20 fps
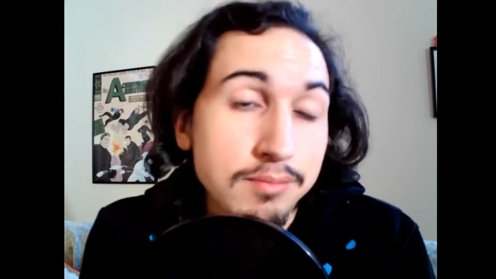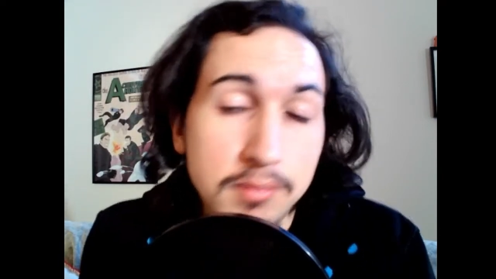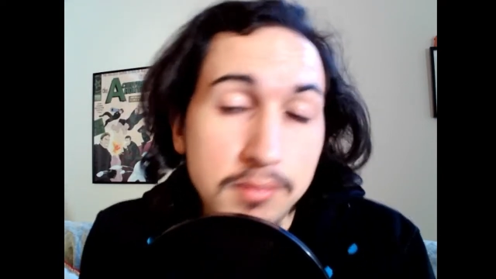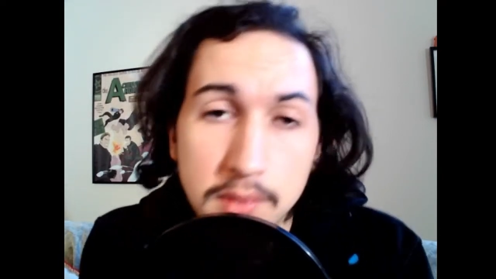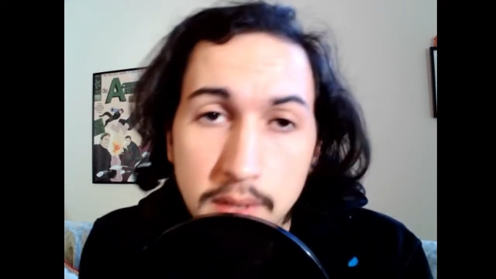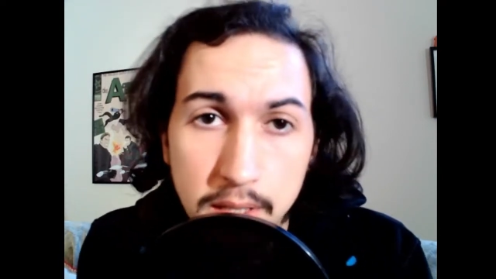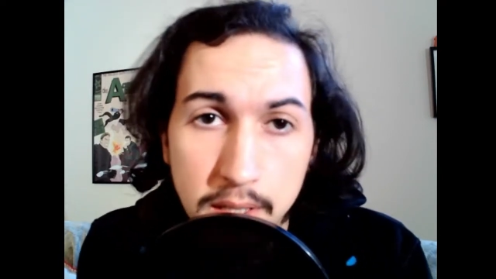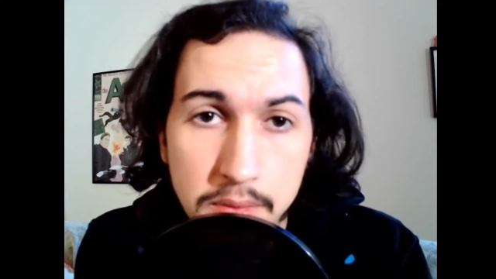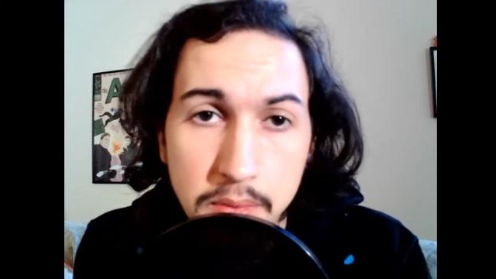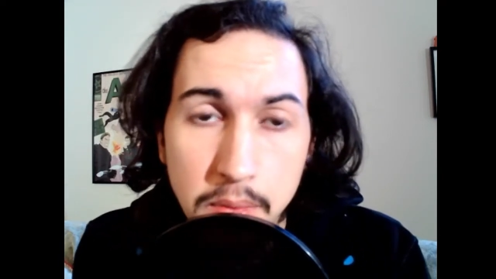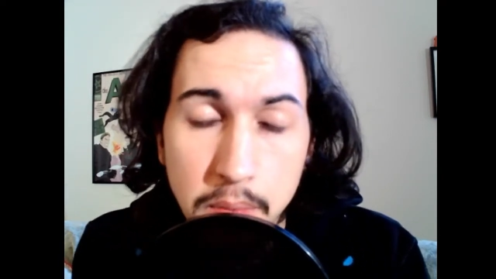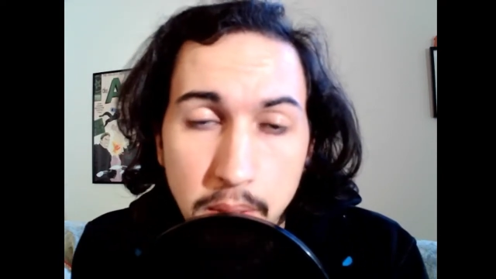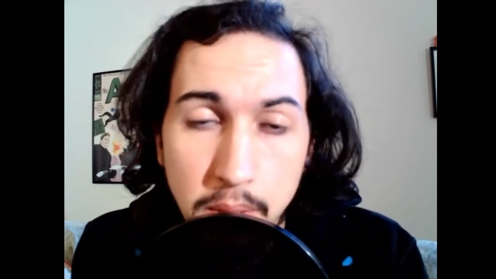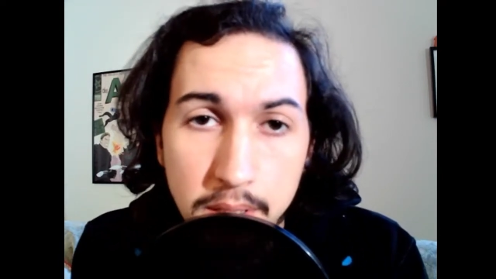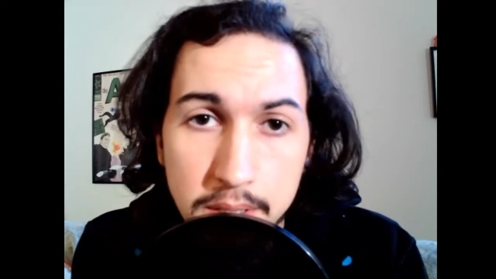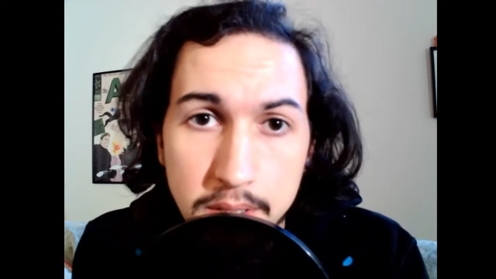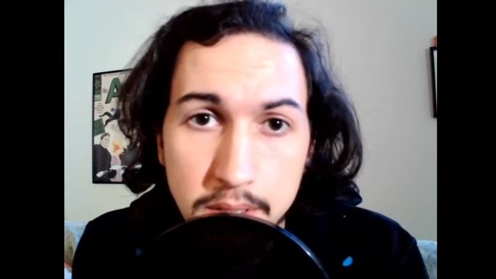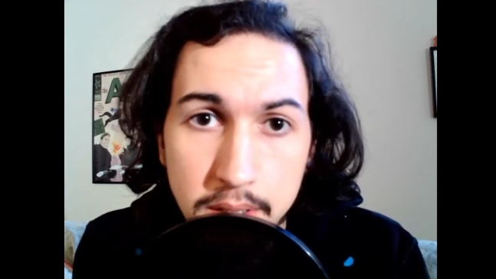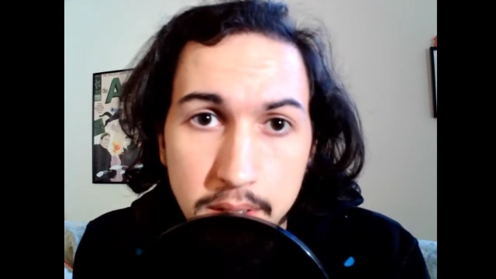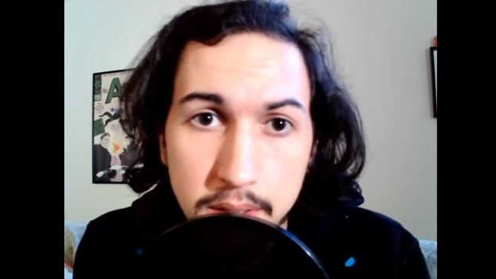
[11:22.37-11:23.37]
Thanks for
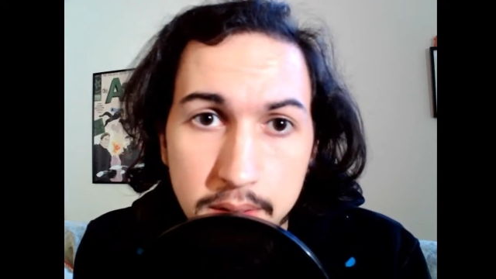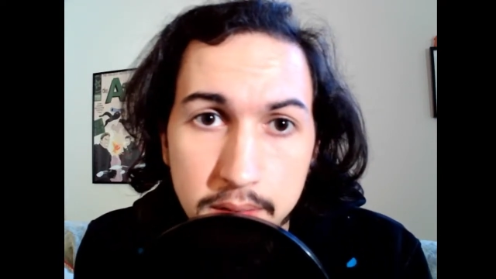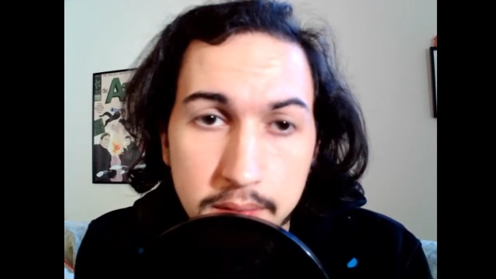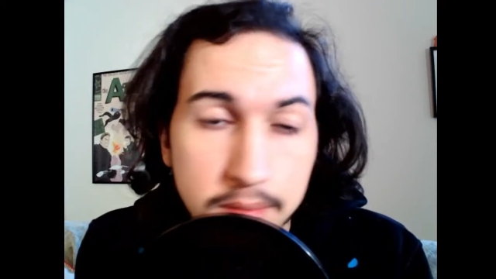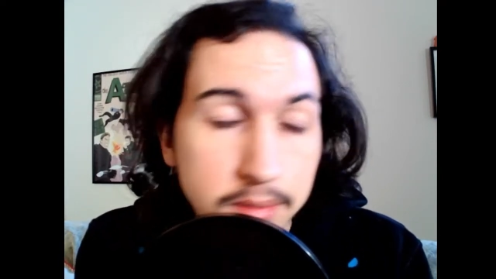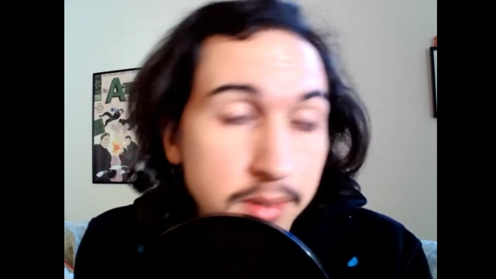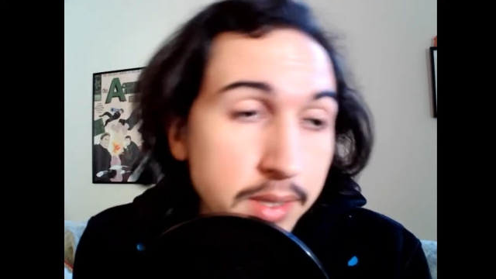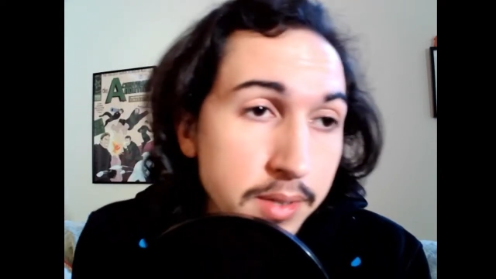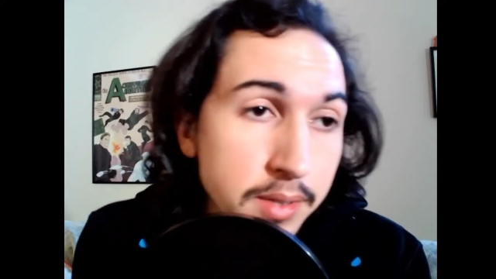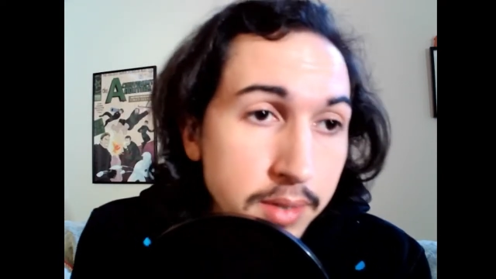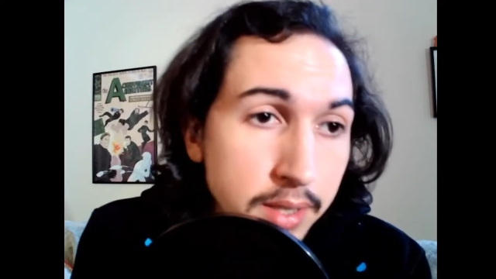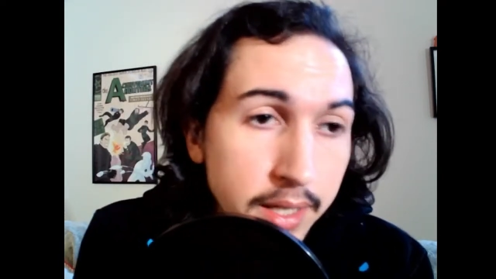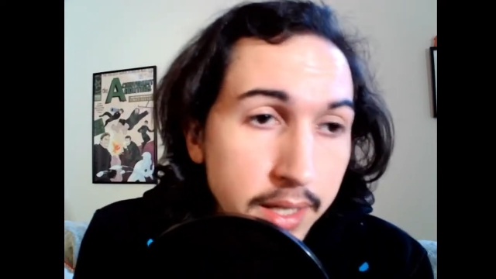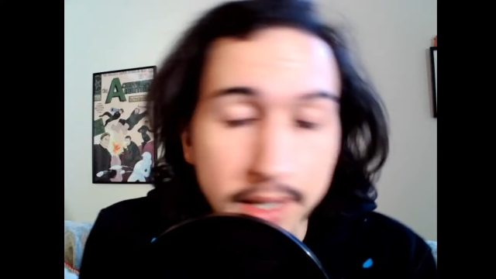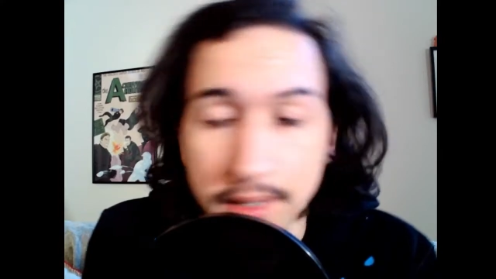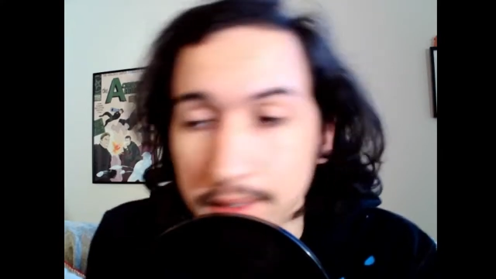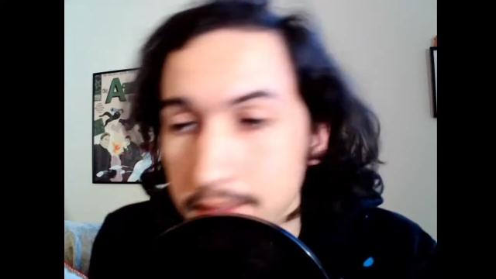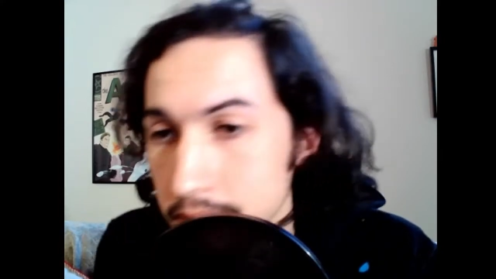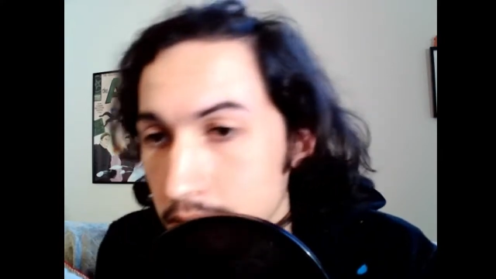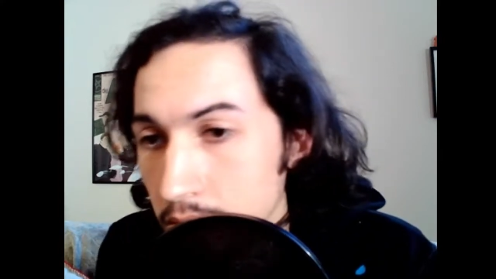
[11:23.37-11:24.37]
watching. Leave a like,
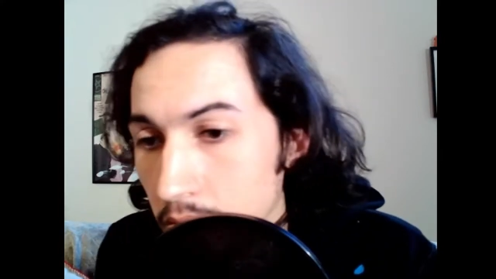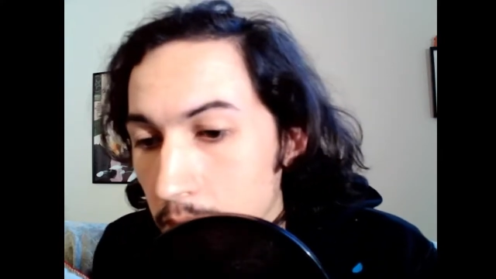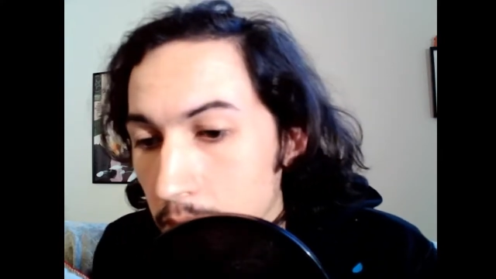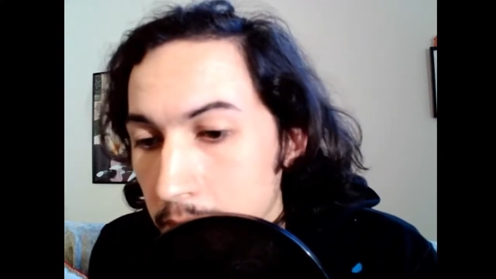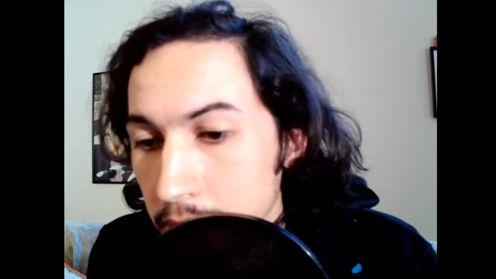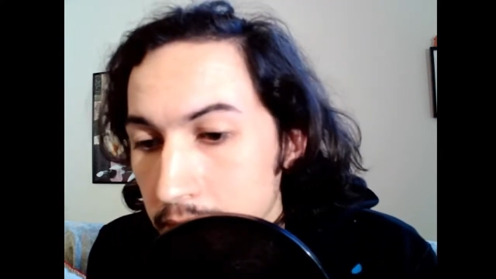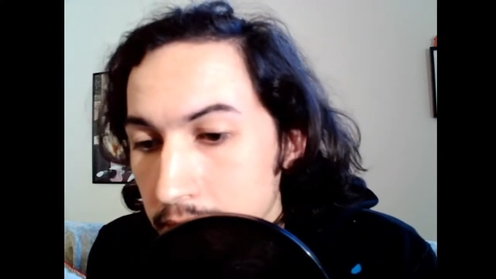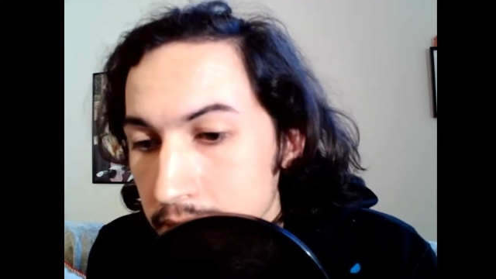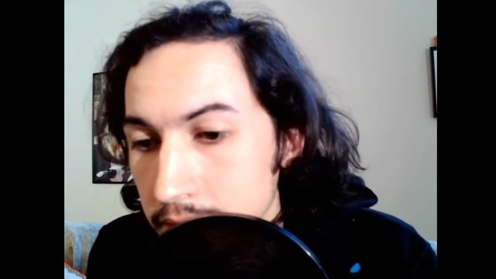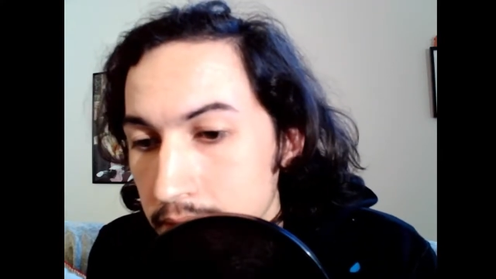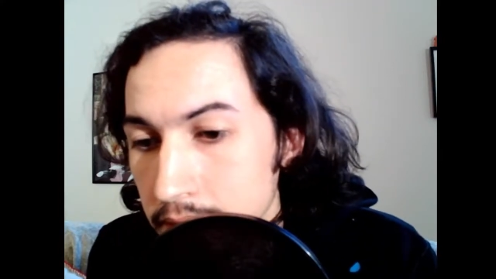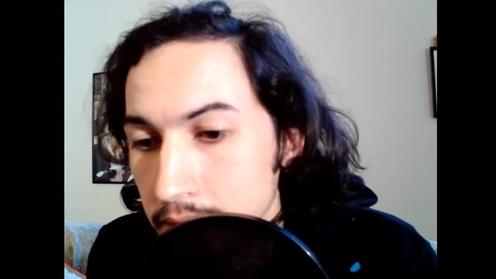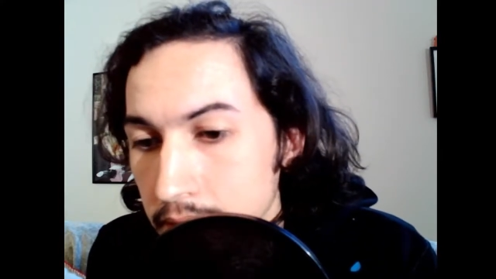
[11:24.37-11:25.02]
comment.